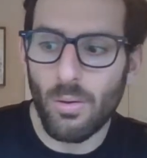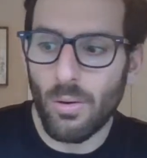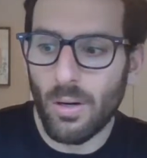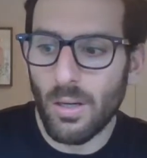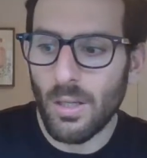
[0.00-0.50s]

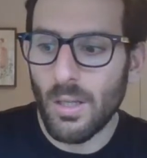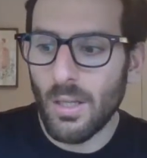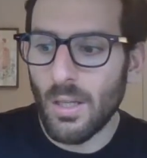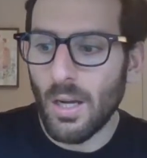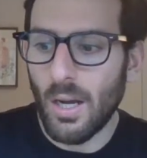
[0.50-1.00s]
or
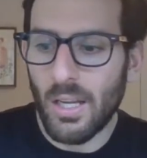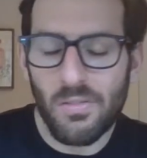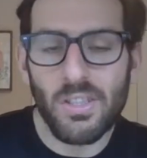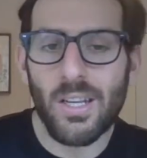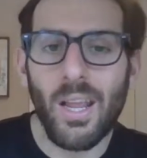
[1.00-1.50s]
uh,
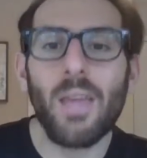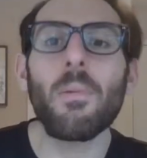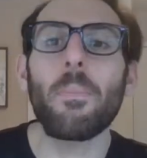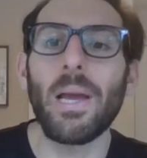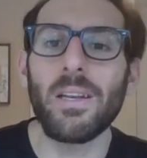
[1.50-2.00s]
even the name
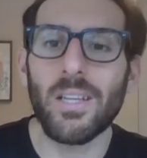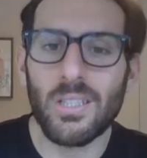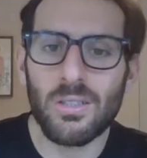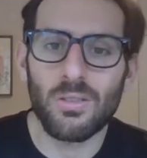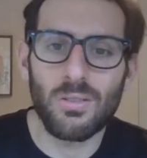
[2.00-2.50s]

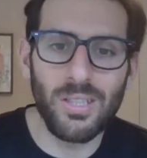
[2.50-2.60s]
appendix,